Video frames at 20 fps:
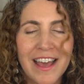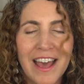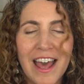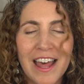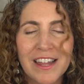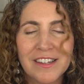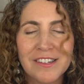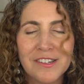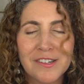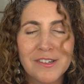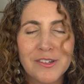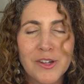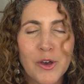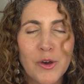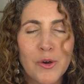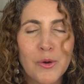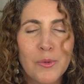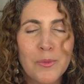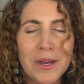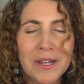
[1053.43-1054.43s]
has
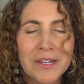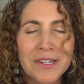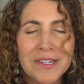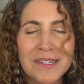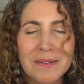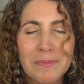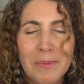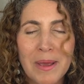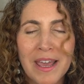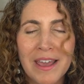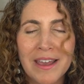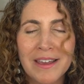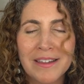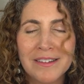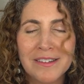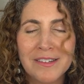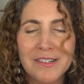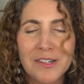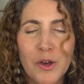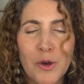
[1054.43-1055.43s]
so much
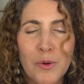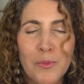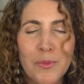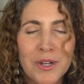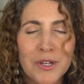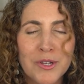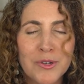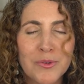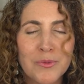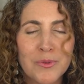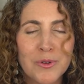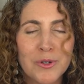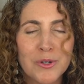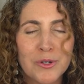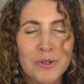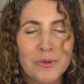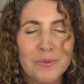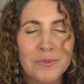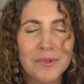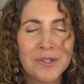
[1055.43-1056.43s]
space, so much
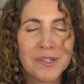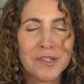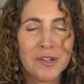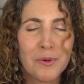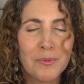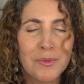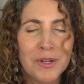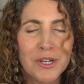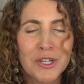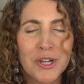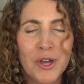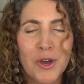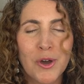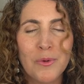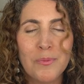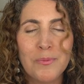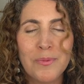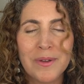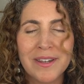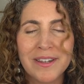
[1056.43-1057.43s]
room, so much
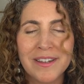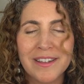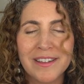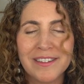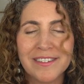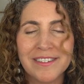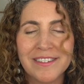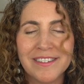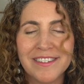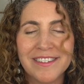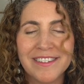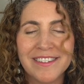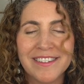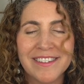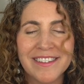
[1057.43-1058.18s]
openness.